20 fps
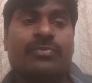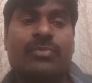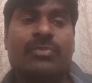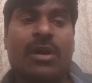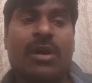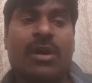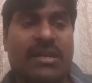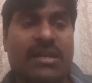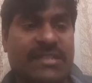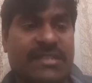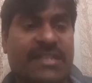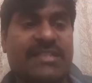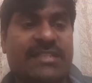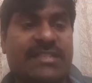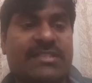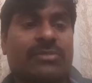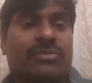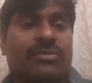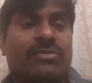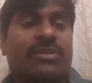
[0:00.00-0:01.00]
oxides
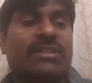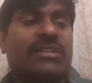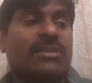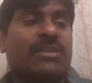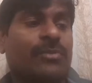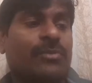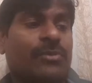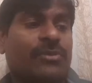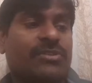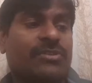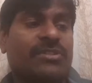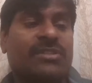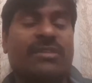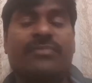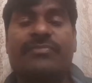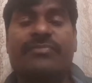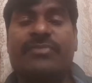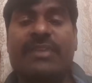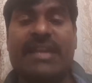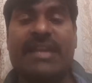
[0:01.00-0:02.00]
during the process
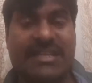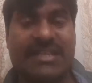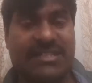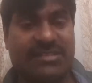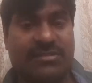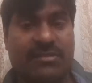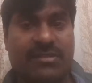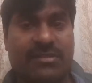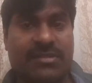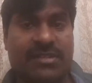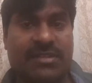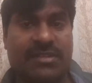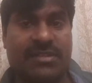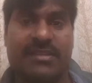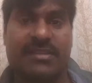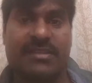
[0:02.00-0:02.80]
of extraction.